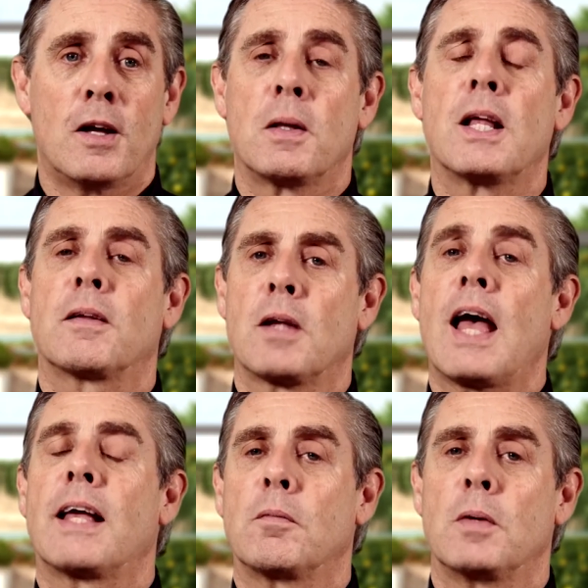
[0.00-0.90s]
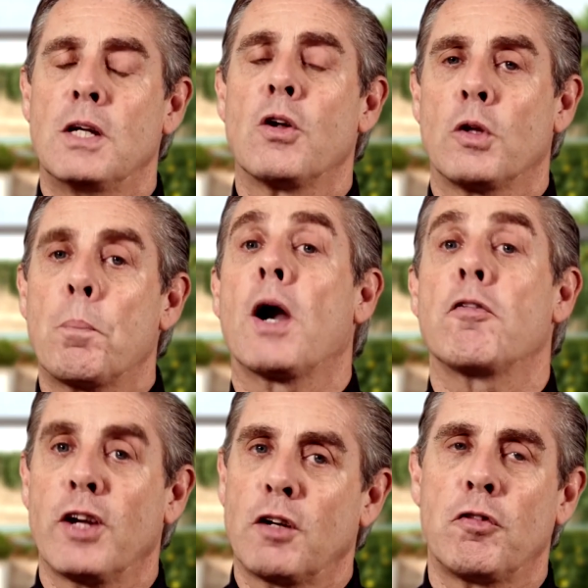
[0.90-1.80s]
the
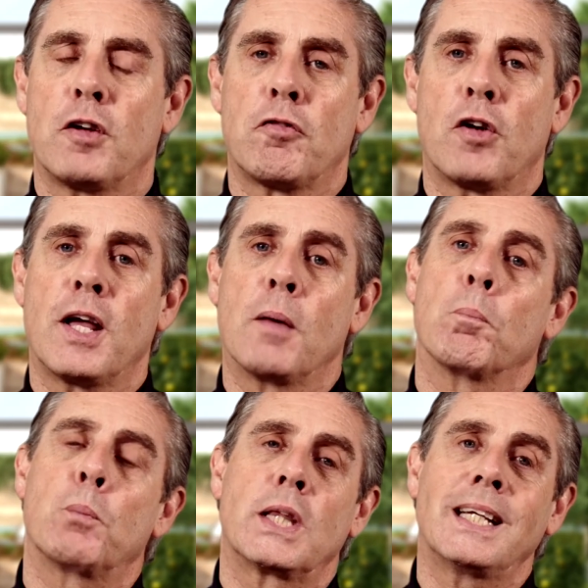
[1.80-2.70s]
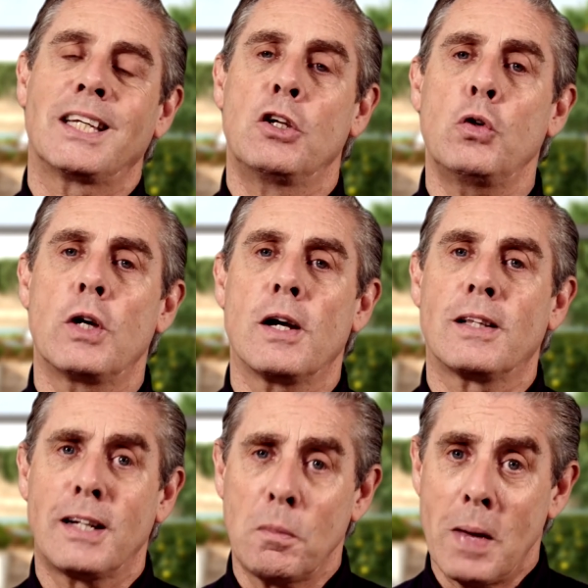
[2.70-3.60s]
perfect fit for him. But this new girl
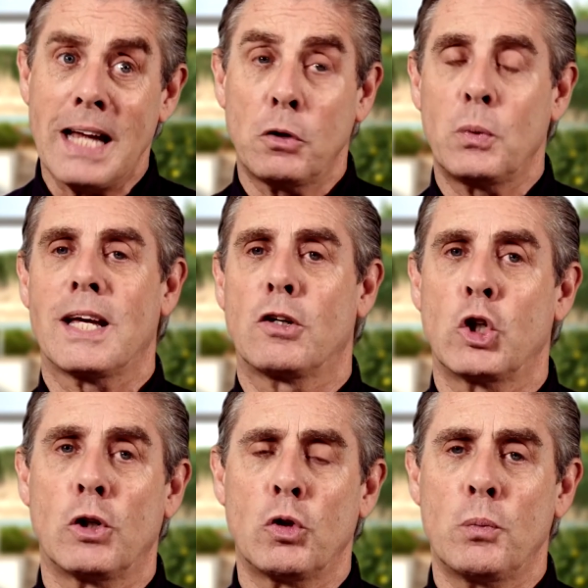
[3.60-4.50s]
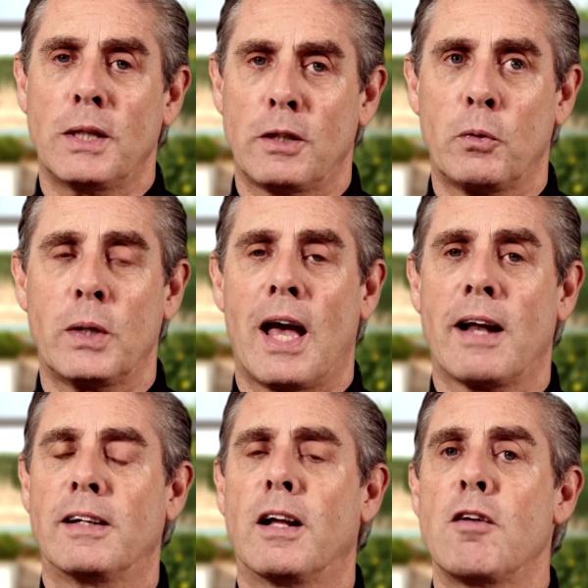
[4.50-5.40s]
that he met, who he had children with, who he
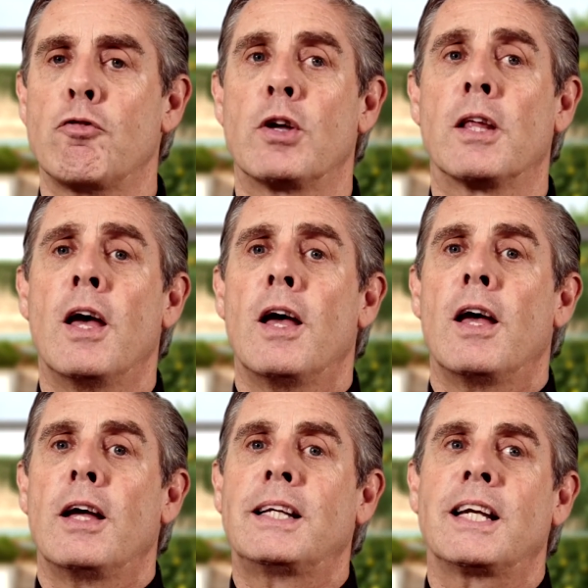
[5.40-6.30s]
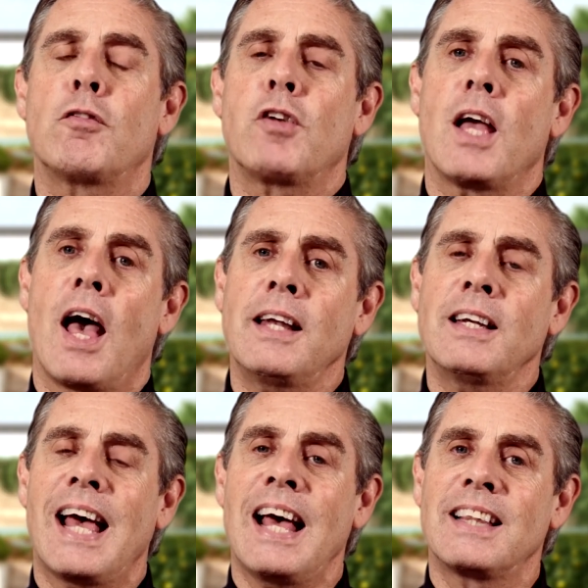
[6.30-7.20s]
had a life with, he said if they
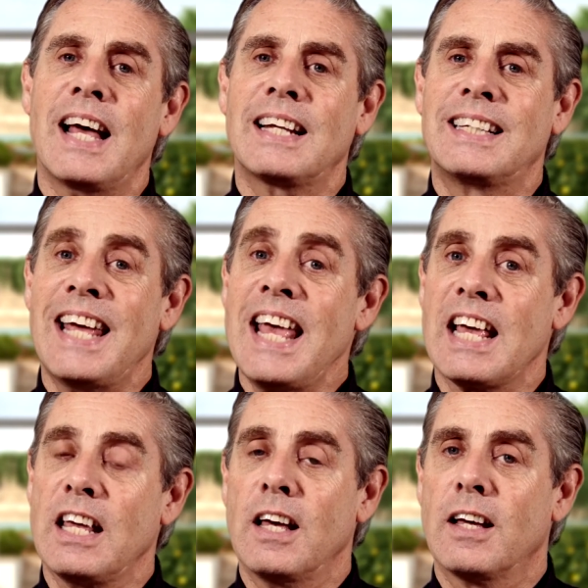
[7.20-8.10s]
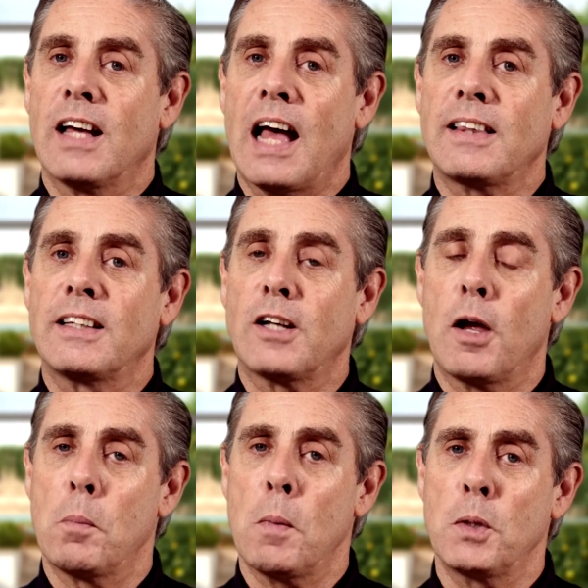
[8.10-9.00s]
hadn't had that day at the
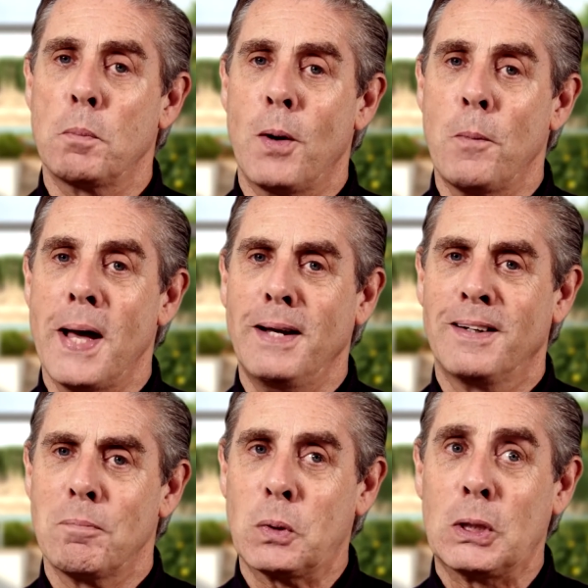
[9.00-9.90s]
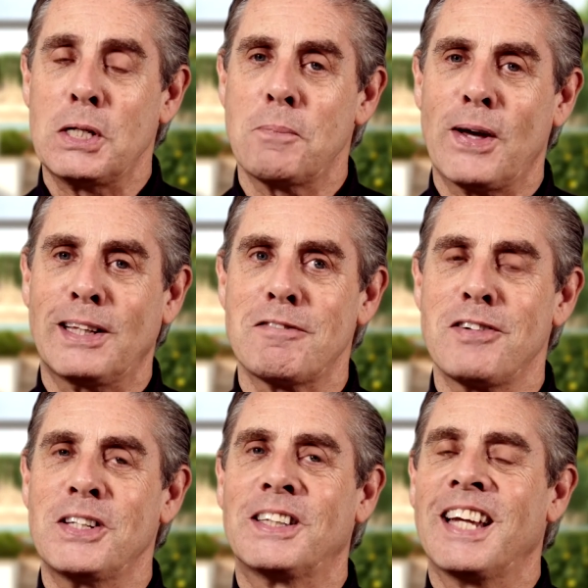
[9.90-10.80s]
time, remember the bowman pulling you back the
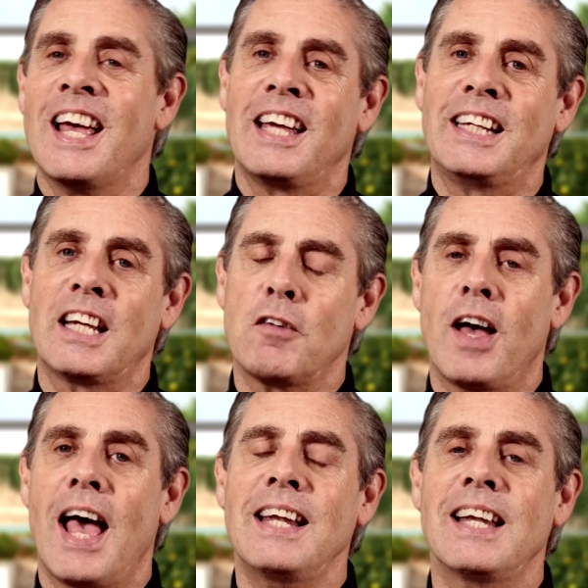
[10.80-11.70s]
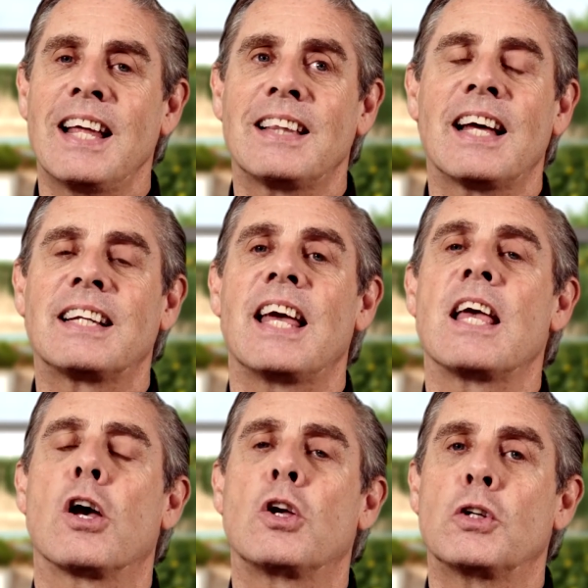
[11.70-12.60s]
furthest? He said if I hadn't had that
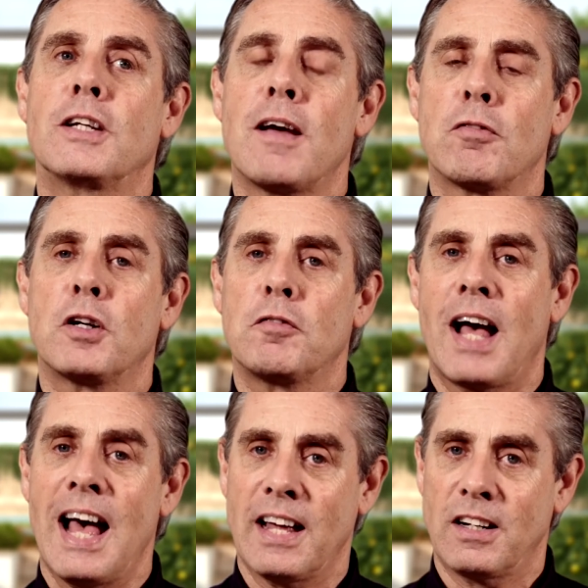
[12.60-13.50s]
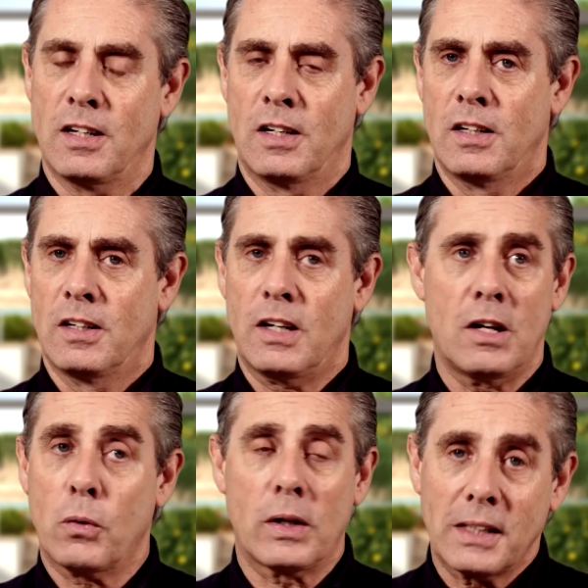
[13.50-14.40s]
day, I could never have had,
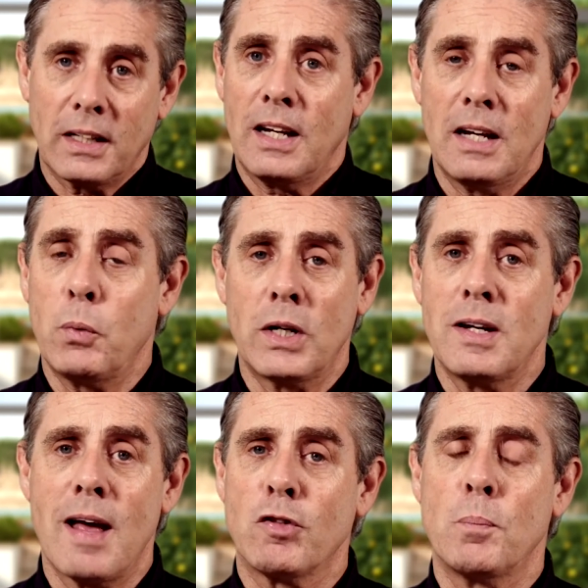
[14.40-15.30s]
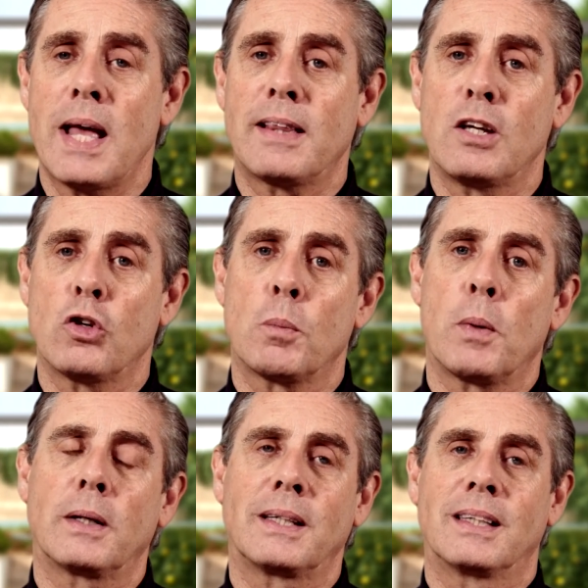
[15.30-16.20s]
because he would have never met the other
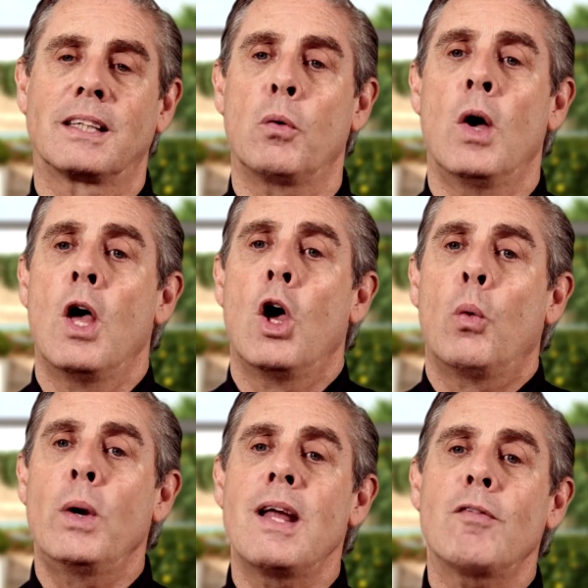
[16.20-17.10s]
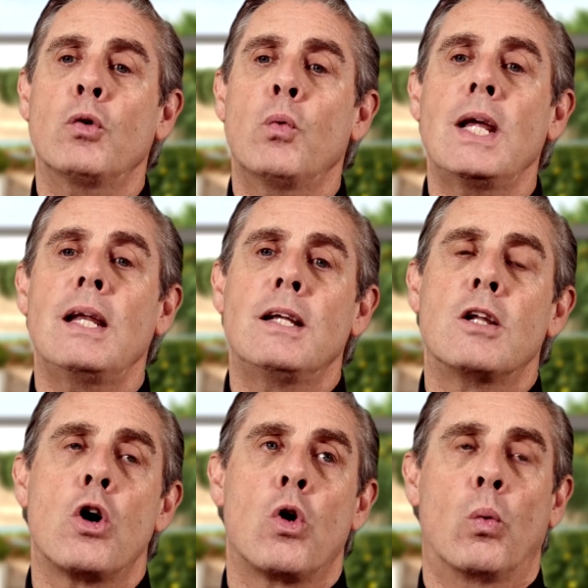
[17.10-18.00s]
person. So we never really
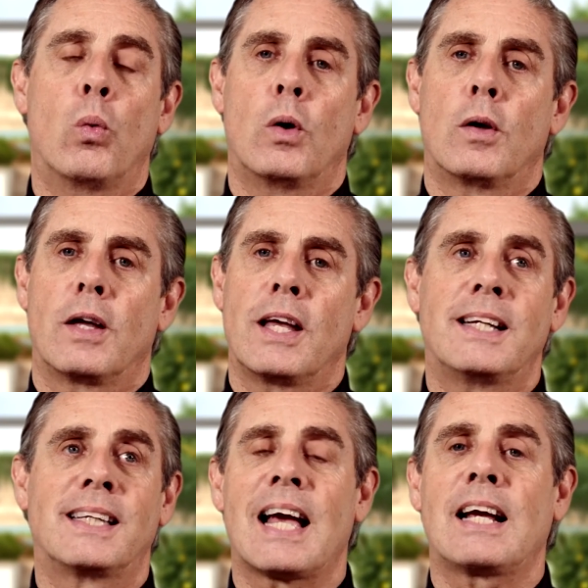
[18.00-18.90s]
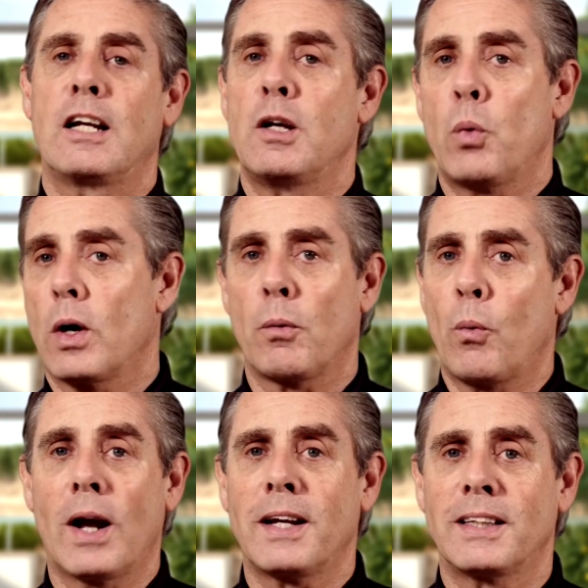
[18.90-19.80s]
know exactly
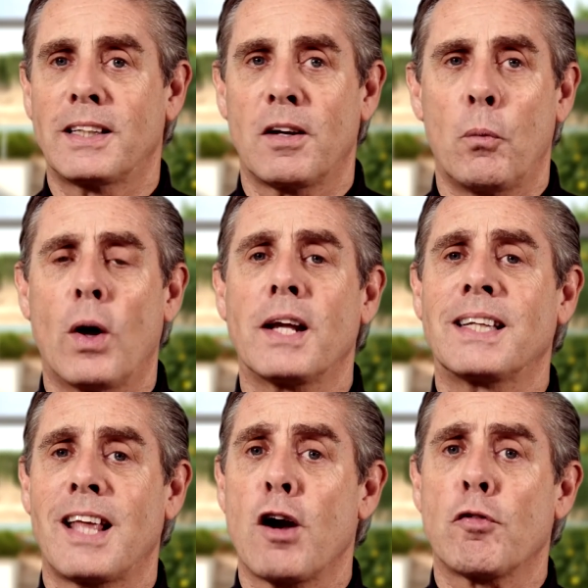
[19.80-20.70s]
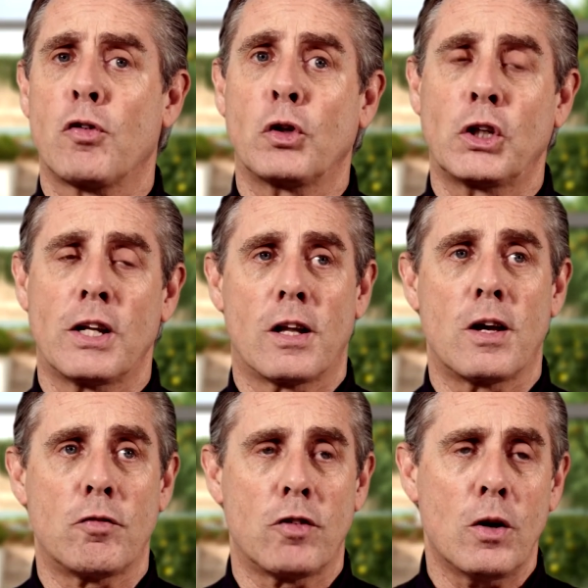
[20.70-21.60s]
what is there for us in
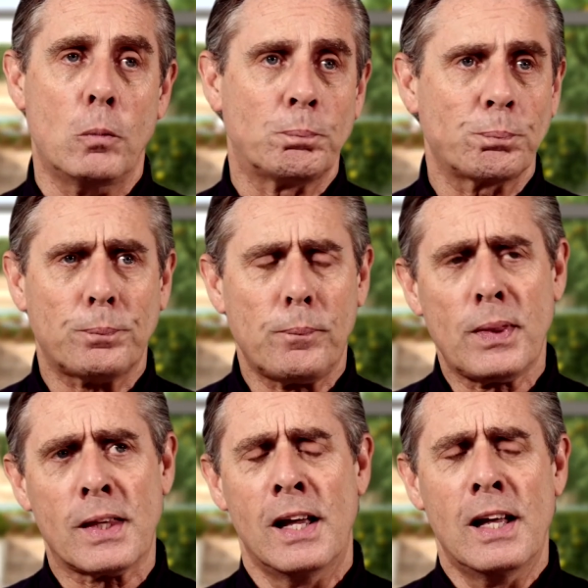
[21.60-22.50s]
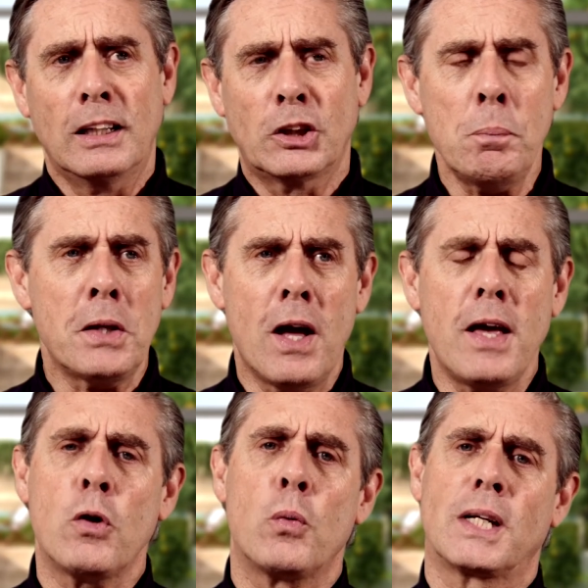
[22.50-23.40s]
life. Something
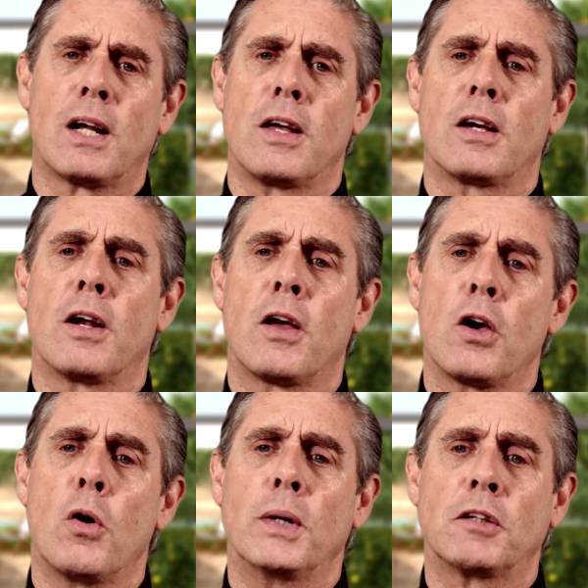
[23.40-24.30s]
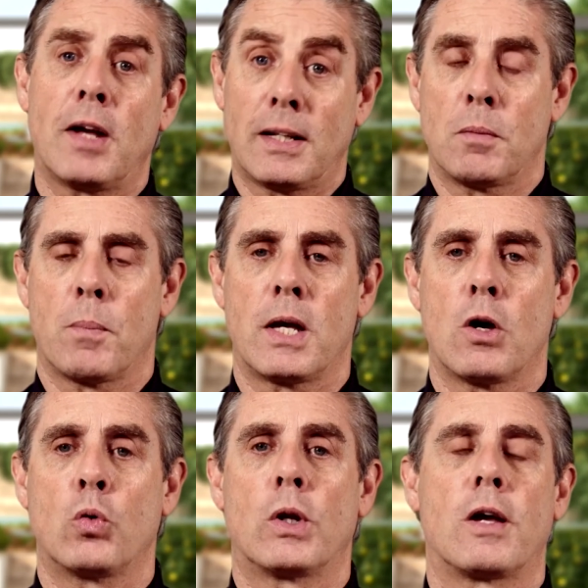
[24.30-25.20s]
I always like, and I always felt in my
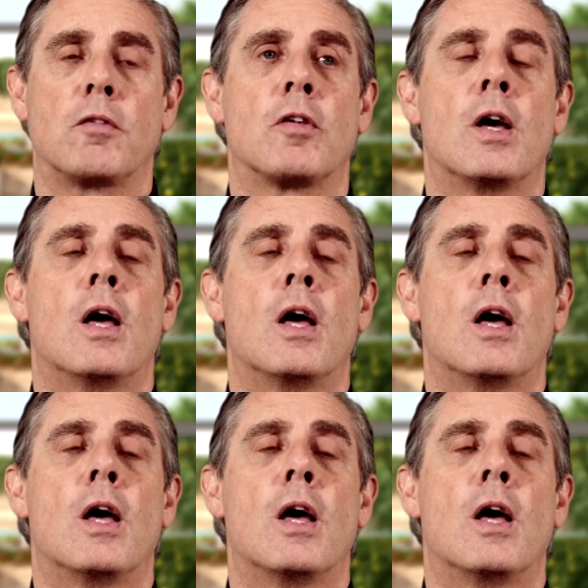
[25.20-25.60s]
own life,